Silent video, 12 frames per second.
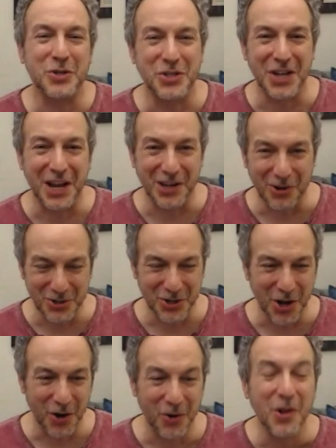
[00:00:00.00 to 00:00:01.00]
say years
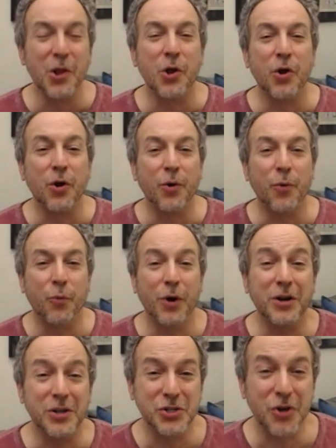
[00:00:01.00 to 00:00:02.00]
ago, we're
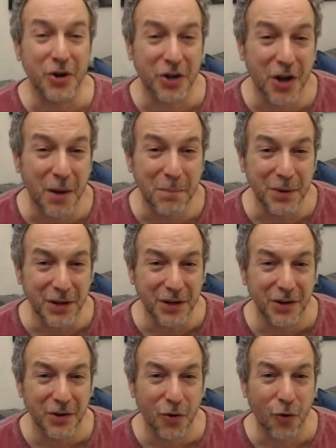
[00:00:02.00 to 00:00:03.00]
going to start a company.
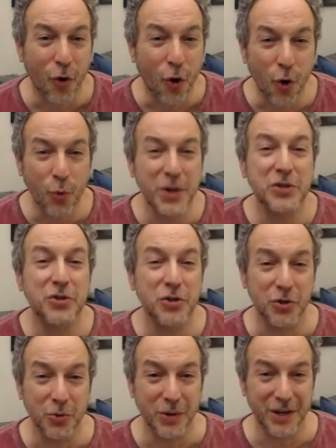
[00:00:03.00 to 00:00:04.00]
All we
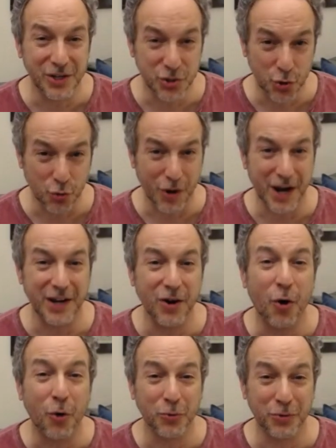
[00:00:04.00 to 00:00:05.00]
do is grade
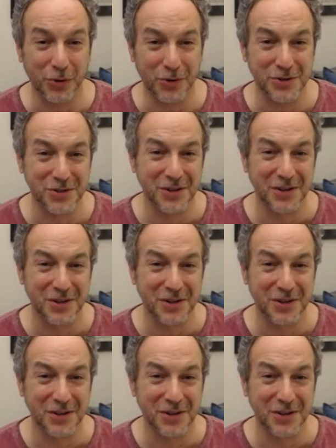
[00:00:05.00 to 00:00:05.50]
holders.